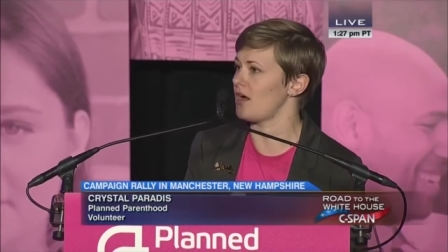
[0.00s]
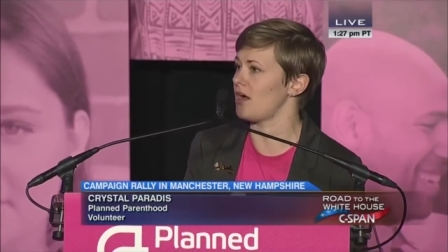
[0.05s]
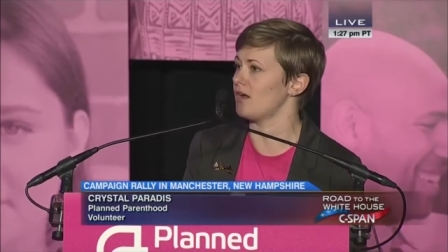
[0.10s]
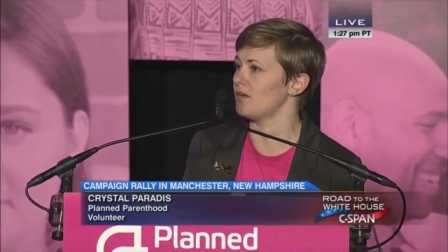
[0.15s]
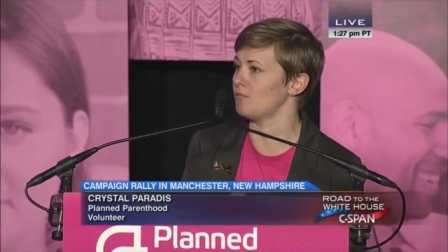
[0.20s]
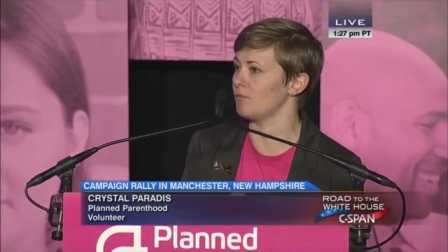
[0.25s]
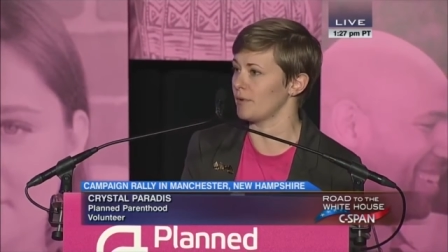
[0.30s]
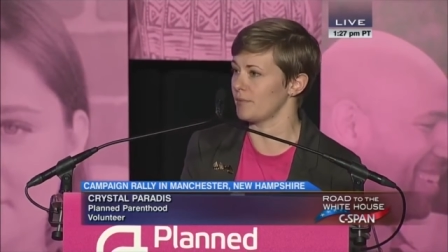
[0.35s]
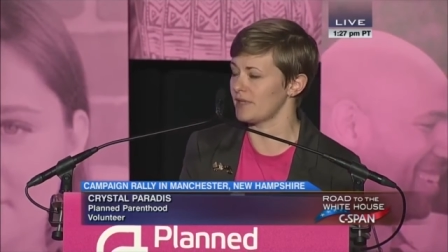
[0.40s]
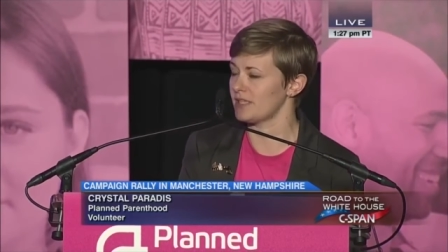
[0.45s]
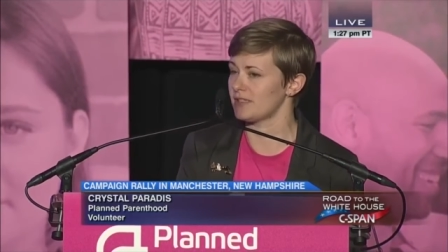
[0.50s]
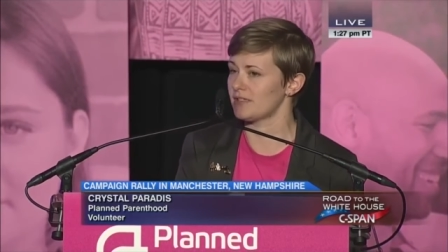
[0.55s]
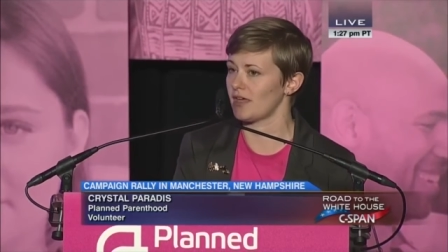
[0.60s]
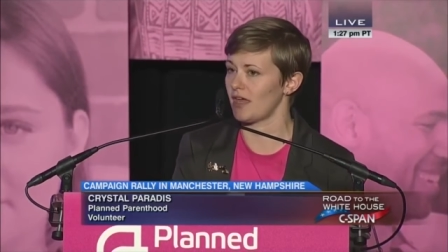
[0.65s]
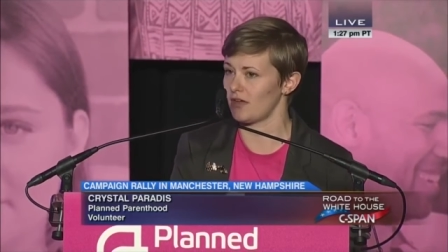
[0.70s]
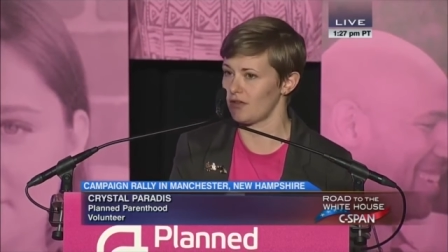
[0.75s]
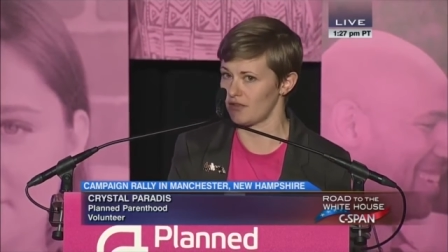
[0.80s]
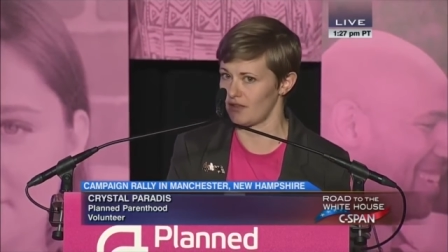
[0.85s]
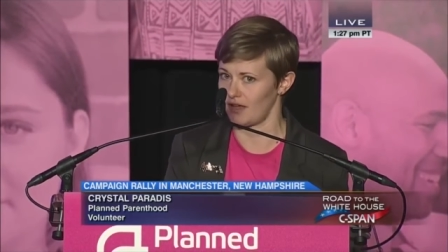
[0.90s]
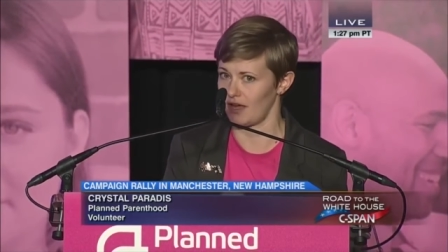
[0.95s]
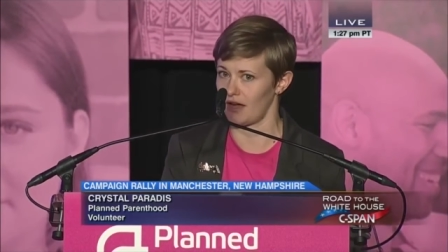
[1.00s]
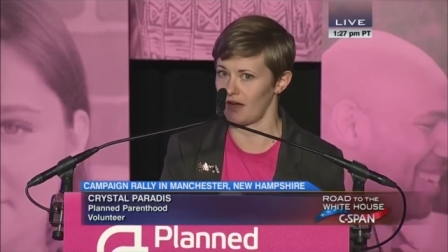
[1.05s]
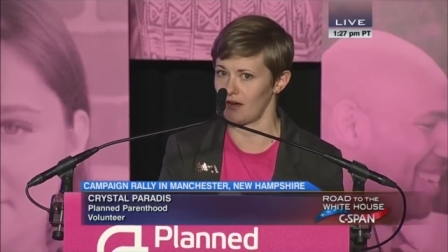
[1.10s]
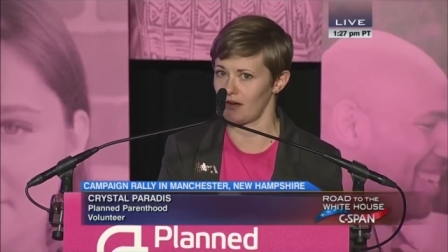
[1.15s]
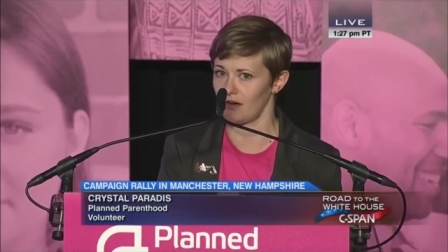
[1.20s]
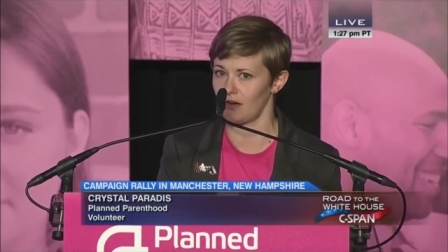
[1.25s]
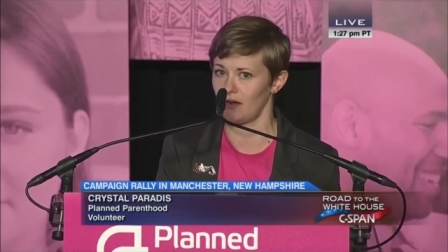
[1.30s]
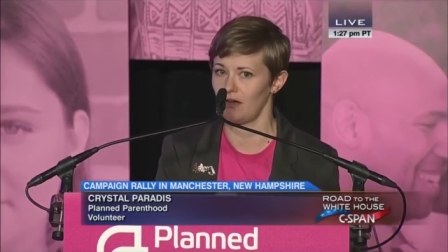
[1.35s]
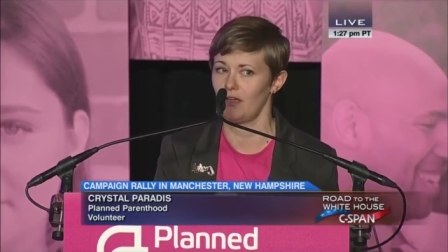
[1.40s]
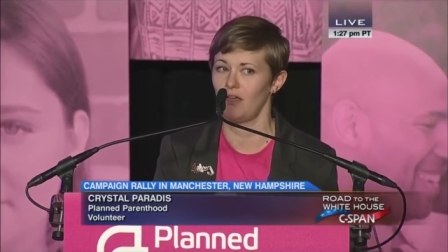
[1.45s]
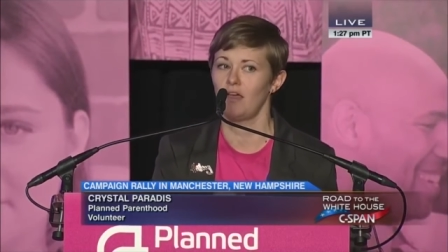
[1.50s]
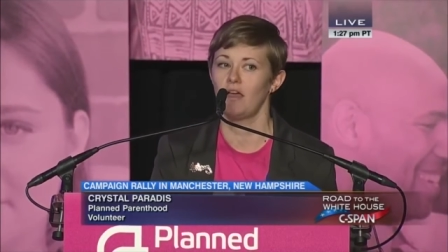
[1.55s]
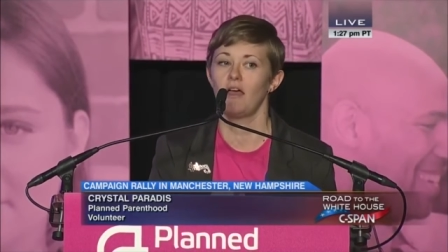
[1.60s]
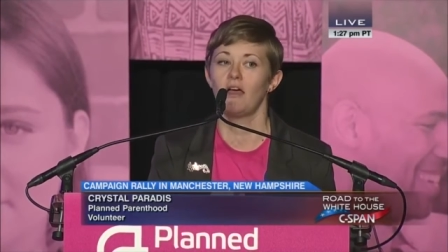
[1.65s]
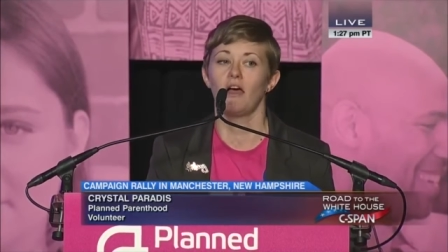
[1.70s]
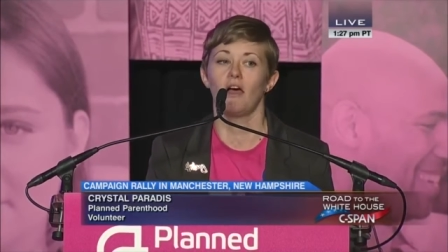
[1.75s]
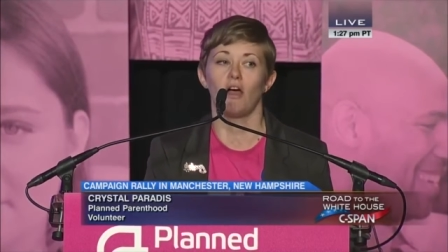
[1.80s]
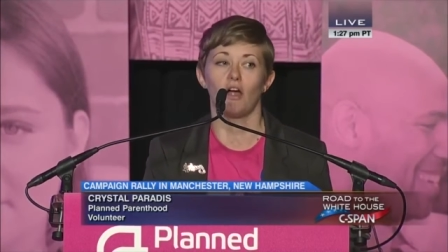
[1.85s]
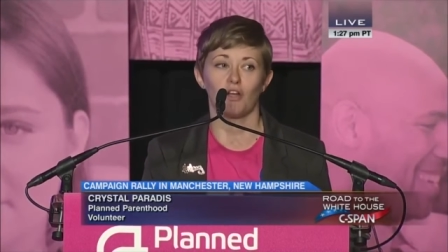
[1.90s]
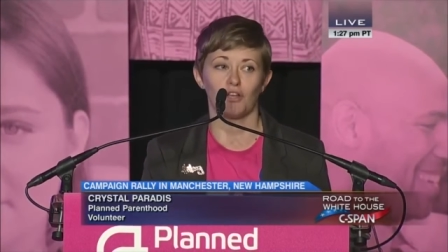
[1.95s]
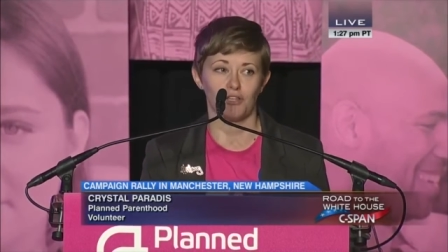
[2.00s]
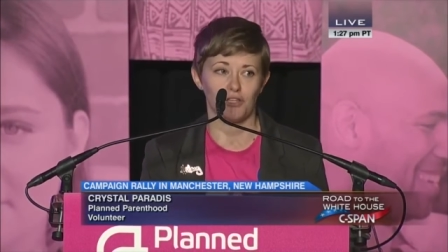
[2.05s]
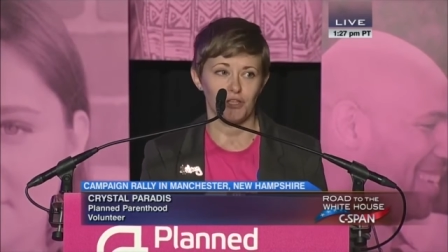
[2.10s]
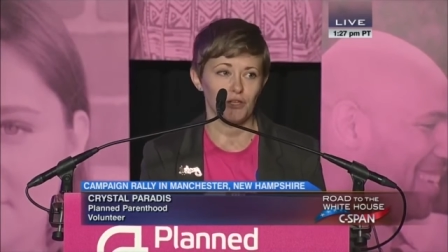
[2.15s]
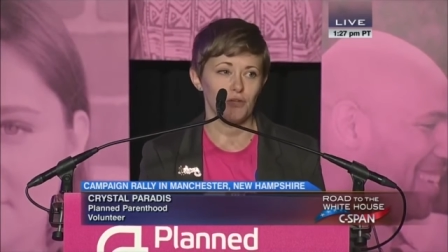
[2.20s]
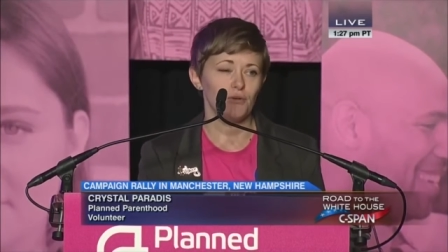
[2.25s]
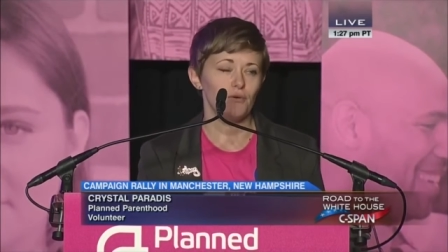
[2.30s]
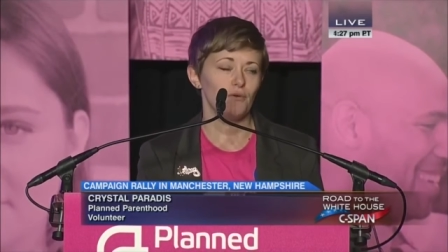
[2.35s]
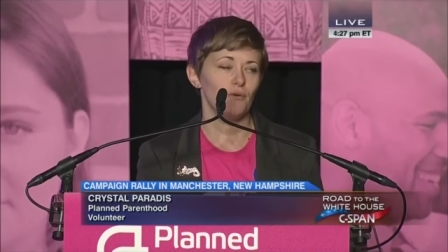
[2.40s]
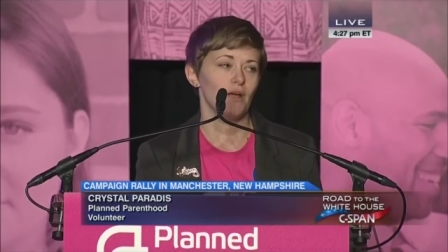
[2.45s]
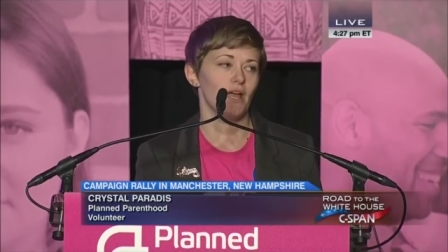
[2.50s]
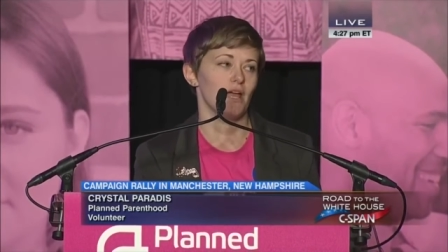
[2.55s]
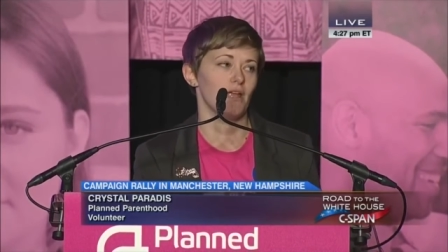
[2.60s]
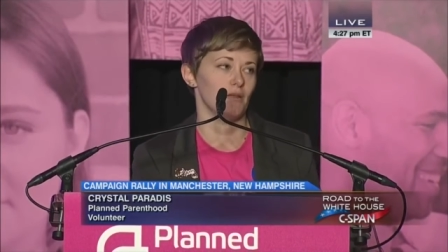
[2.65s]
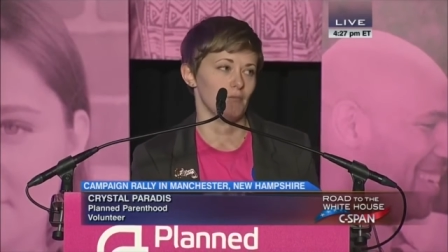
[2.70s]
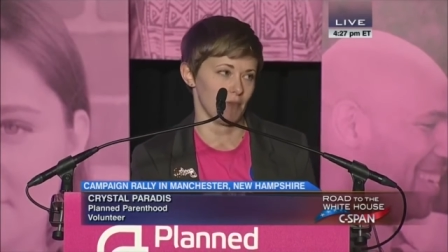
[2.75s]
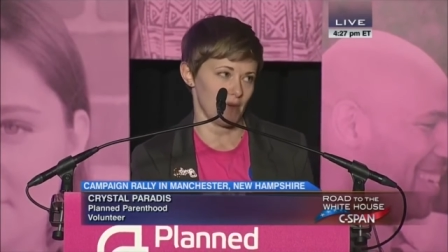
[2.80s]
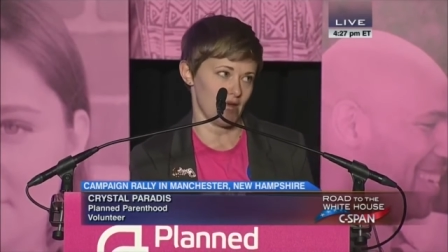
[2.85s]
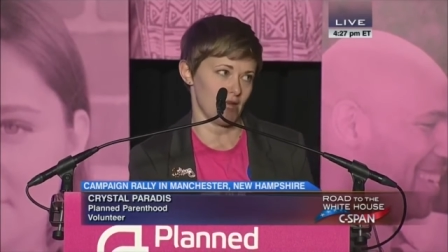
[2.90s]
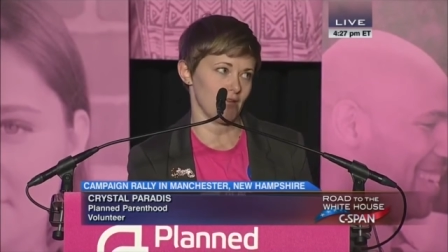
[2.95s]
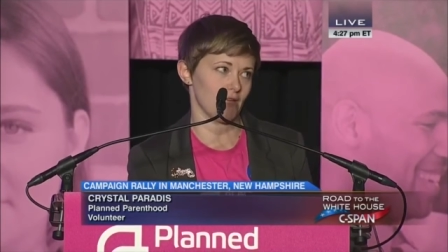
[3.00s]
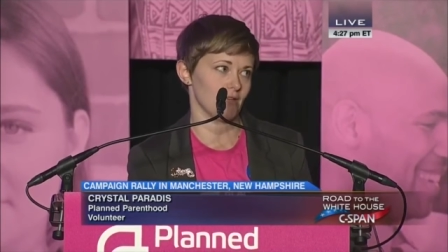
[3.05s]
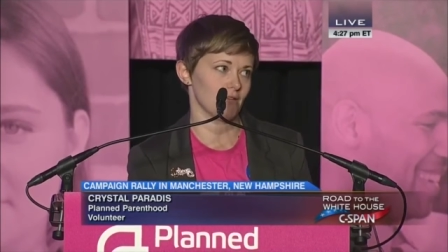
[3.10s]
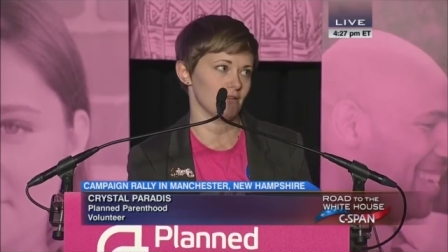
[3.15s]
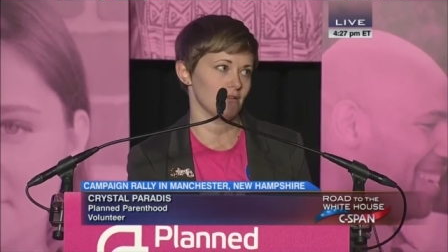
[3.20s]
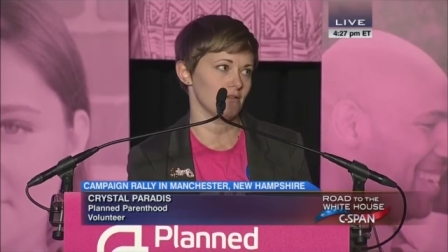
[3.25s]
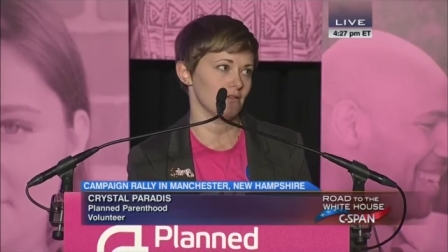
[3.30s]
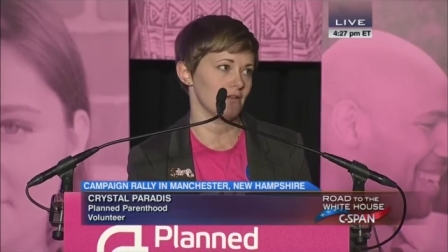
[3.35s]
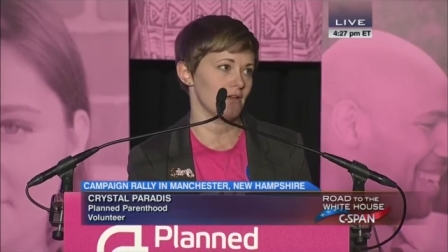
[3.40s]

on women's health care are you and me,